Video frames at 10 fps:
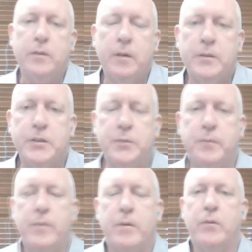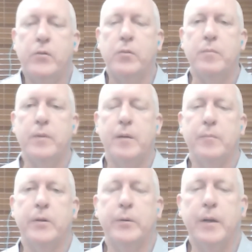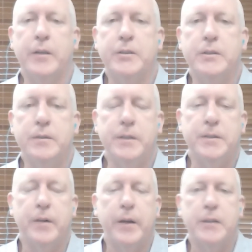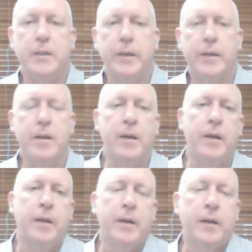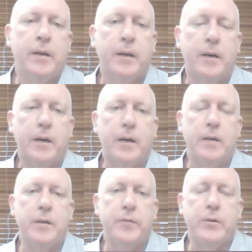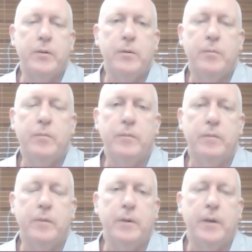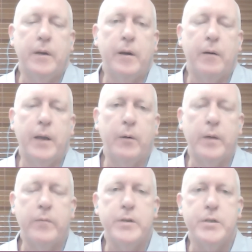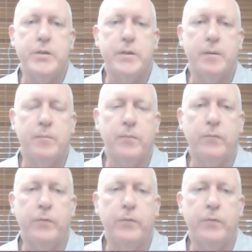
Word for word: I was just doing some um, calculations yesterday actually, and uh, if you you know, our, our average um,